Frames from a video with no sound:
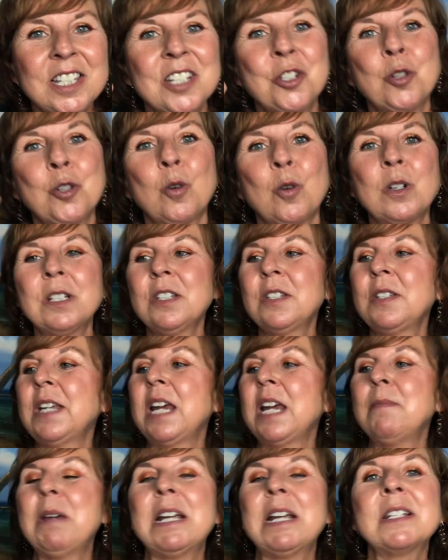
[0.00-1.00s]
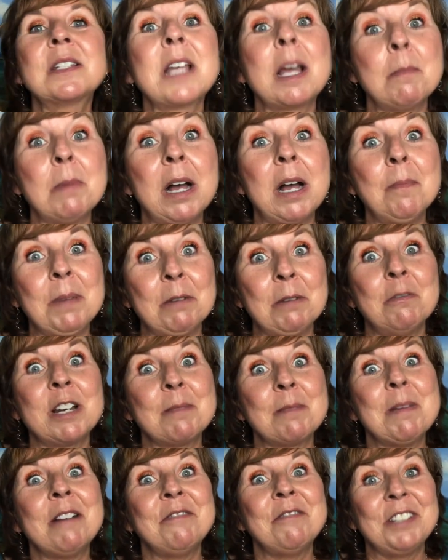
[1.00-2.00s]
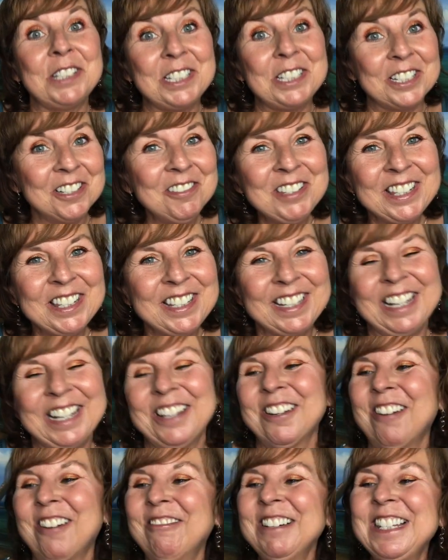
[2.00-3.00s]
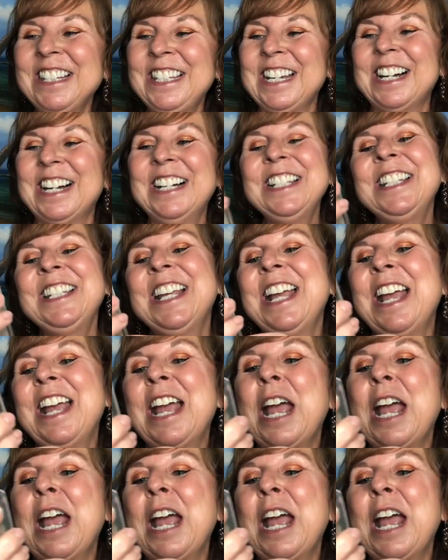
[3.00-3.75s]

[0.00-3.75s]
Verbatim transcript: that Jordan's name has come up in one of my videos. It always does.